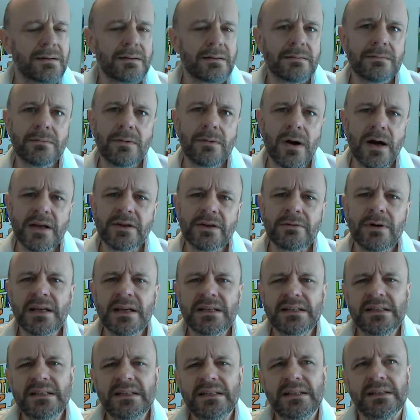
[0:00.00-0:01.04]
Why do I
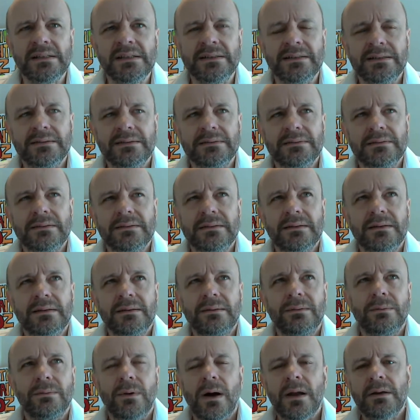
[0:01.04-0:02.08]
need
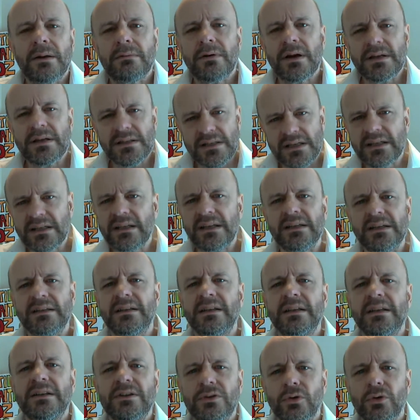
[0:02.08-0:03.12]

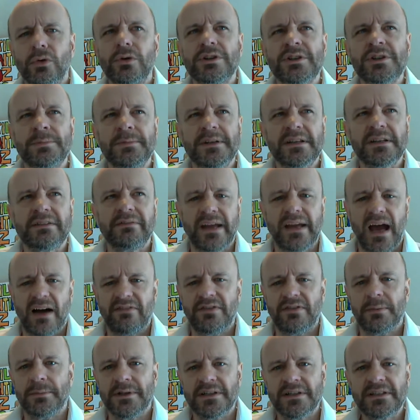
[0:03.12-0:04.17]
the endorsement of
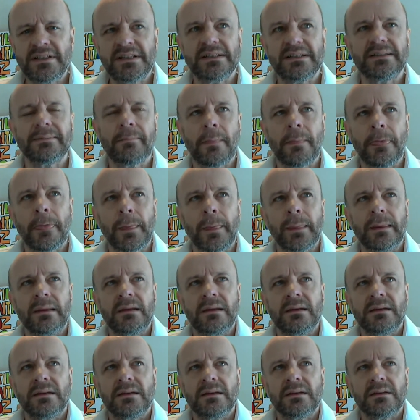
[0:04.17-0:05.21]
government
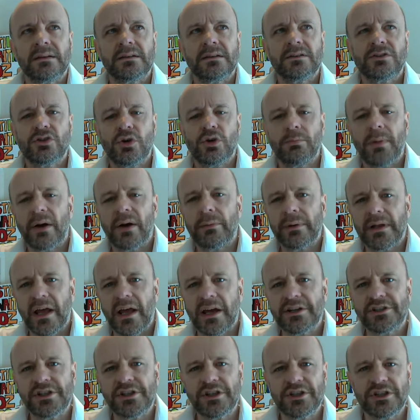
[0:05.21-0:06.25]
to my
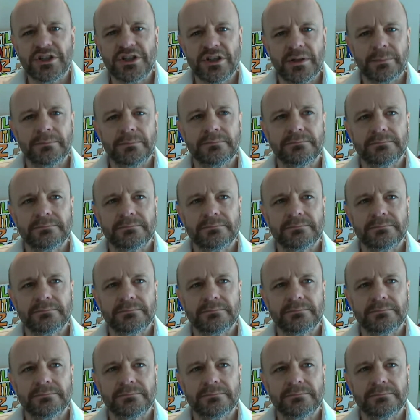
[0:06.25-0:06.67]
relationship?